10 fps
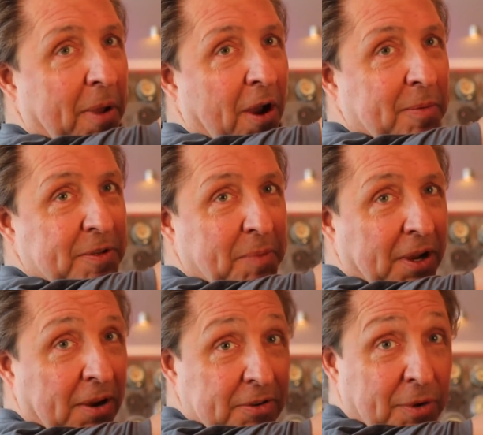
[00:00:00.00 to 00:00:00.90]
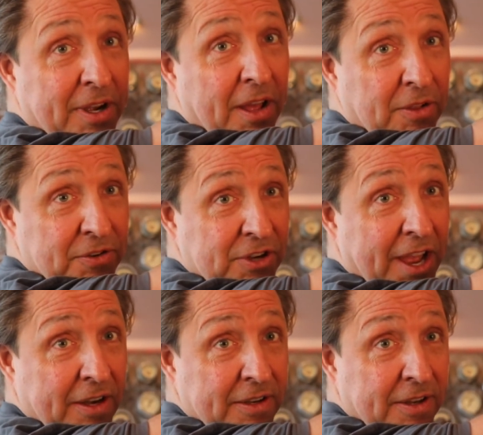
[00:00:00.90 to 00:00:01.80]
my arm is bigger. Do I not look
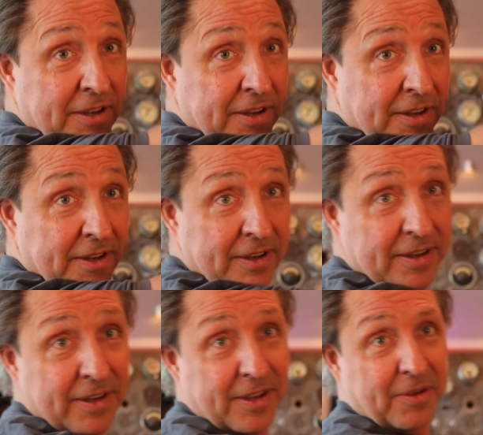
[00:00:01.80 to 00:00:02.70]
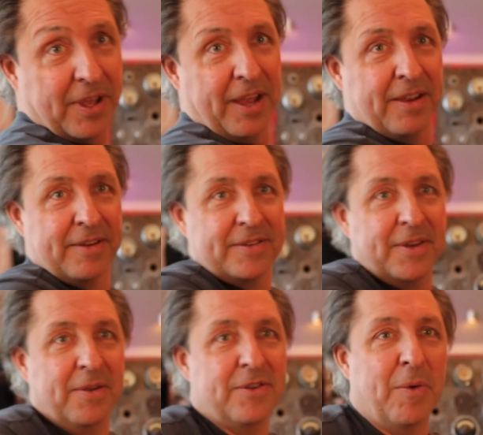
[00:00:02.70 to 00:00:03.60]
jacked? Okay.
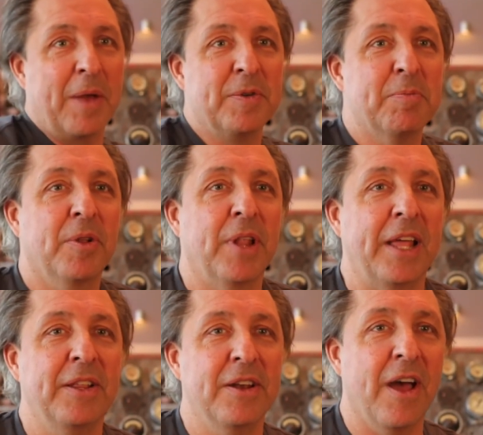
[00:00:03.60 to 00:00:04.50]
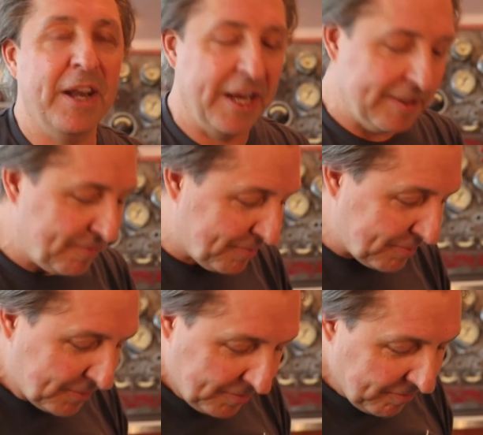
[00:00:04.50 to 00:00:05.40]
So Joanne was politely nodding.
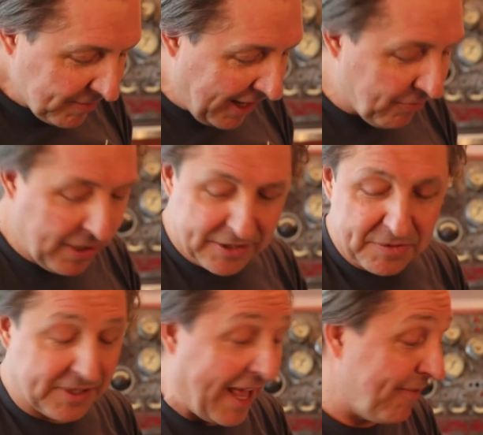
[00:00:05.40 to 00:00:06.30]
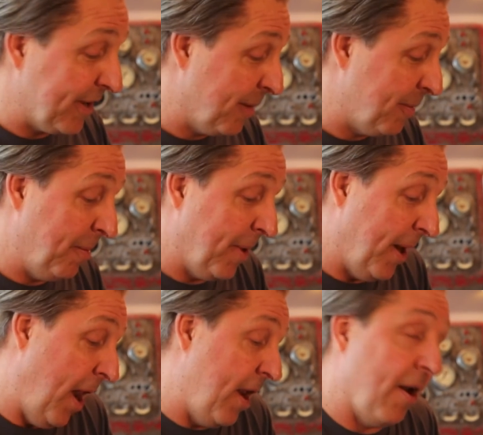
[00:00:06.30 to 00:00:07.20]
Everyone else was laughing at me.
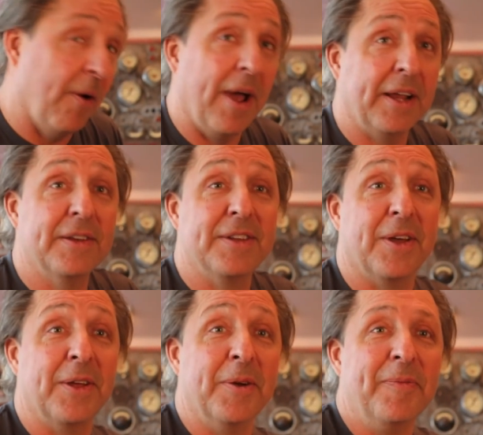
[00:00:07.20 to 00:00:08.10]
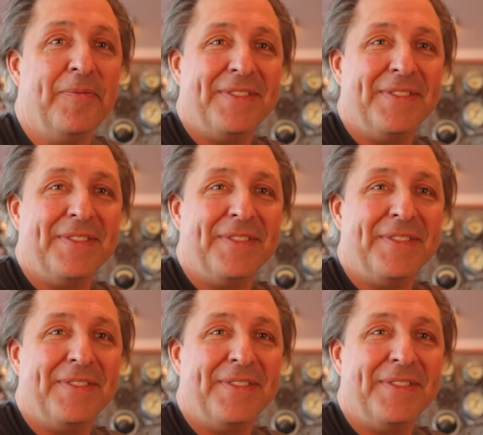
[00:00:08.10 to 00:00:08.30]
But, you know, I can tell you,